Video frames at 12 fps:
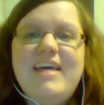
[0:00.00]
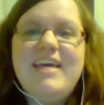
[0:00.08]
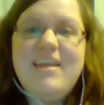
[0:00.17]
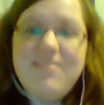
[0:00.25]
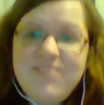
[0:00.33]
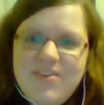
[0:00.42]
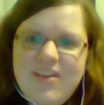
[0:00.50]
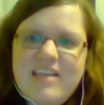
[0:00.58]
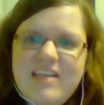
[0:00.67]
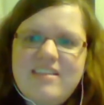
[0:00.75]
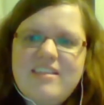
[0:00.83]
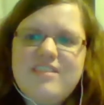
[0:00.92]
if you
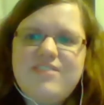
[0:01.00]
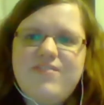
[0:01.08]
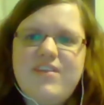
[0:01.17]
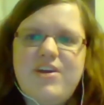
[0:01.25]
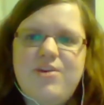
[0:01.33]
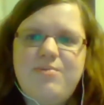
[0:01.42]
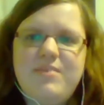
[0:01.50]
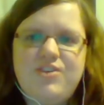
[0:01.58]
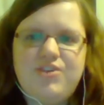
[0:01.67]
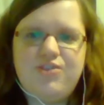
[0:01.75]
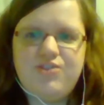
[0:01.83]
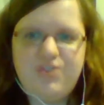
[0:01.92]
liked this video, be
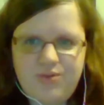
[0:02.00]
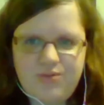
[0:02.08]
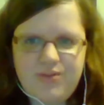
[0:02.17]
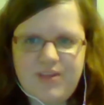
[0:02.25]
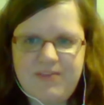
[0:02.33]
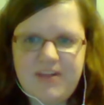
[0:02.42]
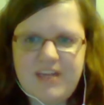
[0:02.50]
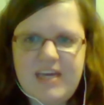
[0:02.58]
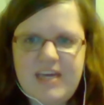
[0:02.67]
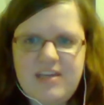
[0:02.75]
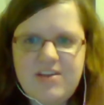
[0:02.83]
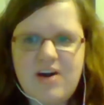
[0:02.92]
sure to leave a
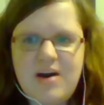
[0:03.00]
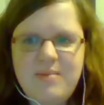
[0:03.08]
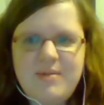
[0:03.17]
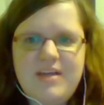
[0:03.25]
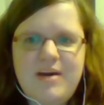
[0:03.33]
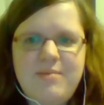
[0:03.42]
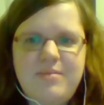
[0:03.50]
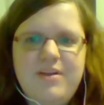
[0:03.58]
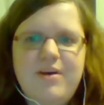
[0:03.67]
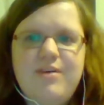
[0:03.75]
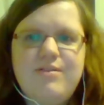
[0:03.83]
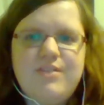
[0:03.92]
like, comment down
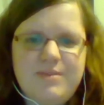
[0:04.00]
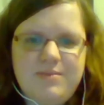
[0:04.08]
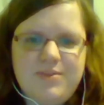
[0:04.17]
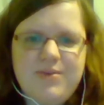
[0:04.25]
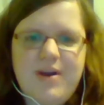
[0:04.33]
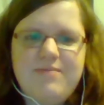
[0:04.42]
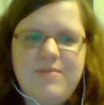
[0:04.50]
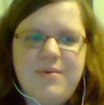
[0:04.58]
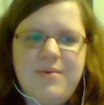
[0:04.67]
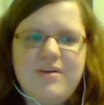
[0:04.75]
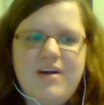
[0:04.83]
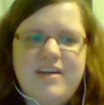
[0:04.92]
below, subscribe for
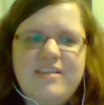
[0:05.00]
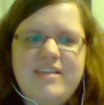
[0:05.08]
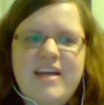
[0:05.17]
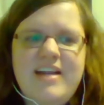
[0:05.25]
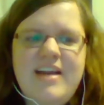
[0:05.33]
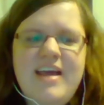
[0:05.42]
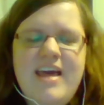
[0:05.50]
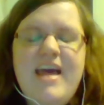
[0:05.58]
more content,